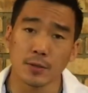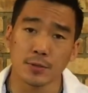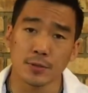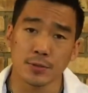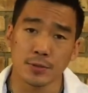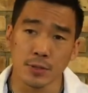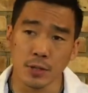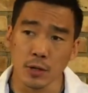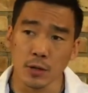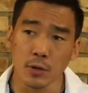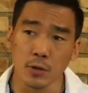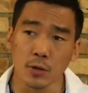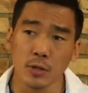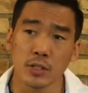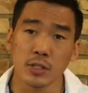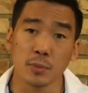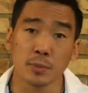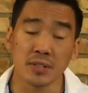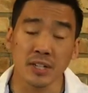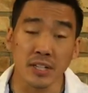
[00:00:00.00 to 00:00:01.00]
So,
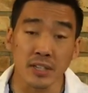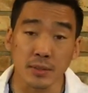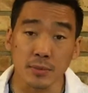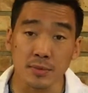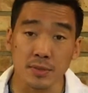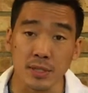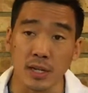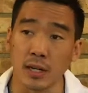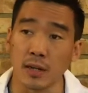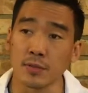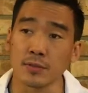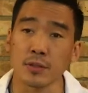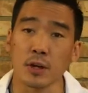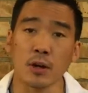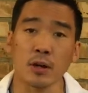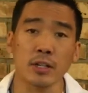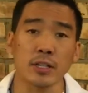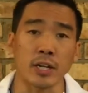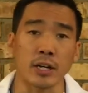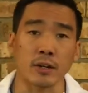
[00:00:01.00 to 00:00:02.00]
to protect themselves,
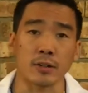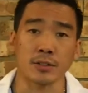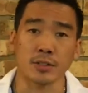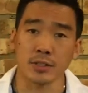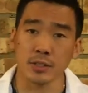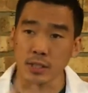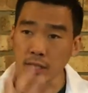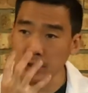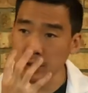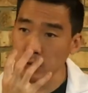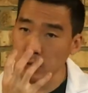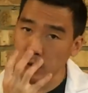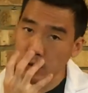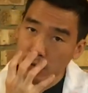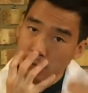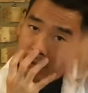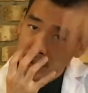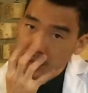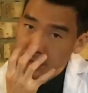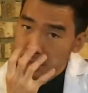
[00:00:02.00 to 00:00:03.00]
our characters like to wear
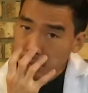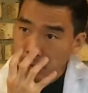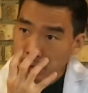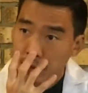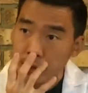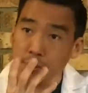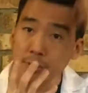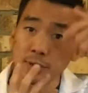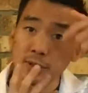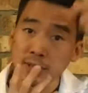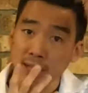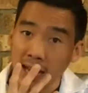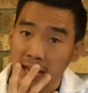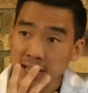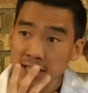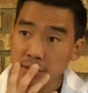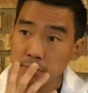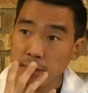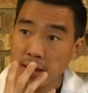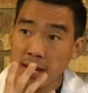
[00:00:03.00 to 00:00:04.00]
respirators or
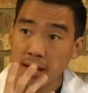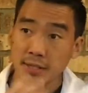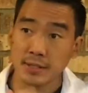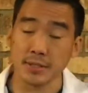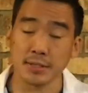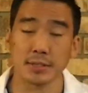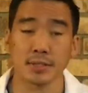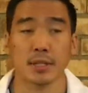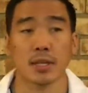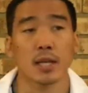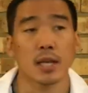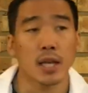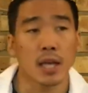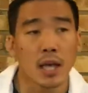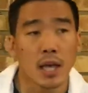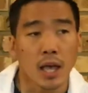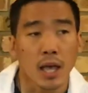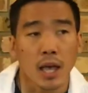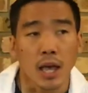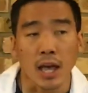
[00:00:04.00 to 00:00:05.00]
gas masks.
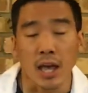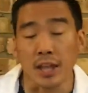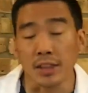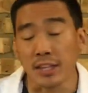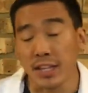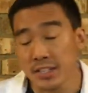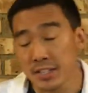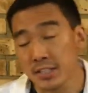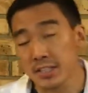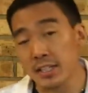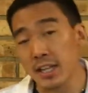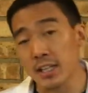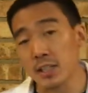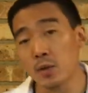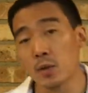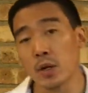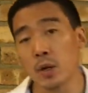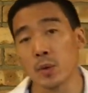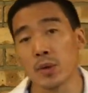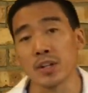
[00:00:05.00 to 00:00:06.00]
And that's exactly
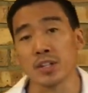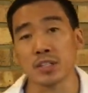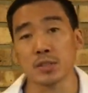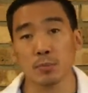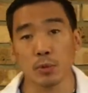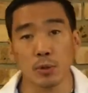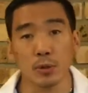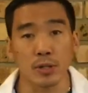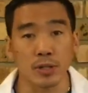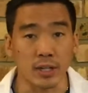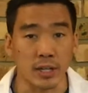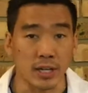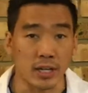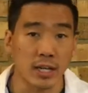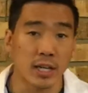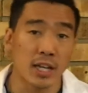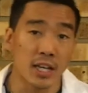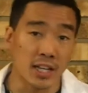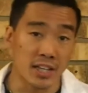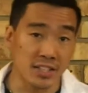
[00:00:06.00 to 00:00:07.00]
what I want to explore today
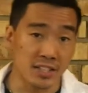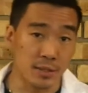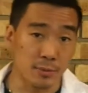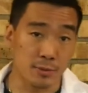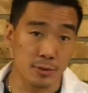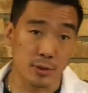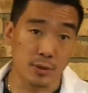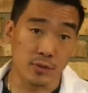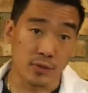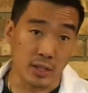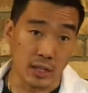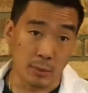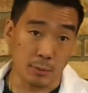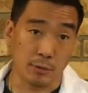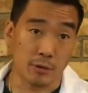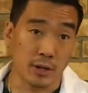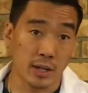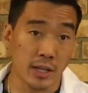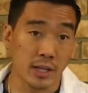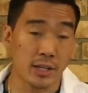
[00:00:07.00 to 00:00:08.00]
in this episode of Gamer
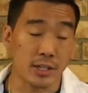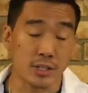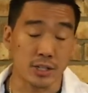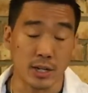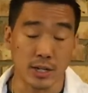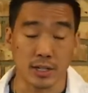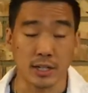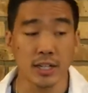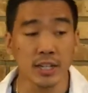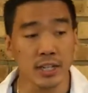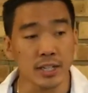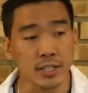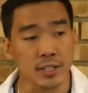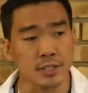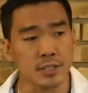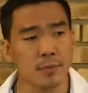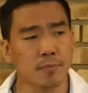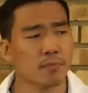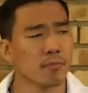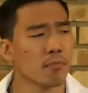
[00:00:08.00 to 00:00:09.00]
Reality Check is,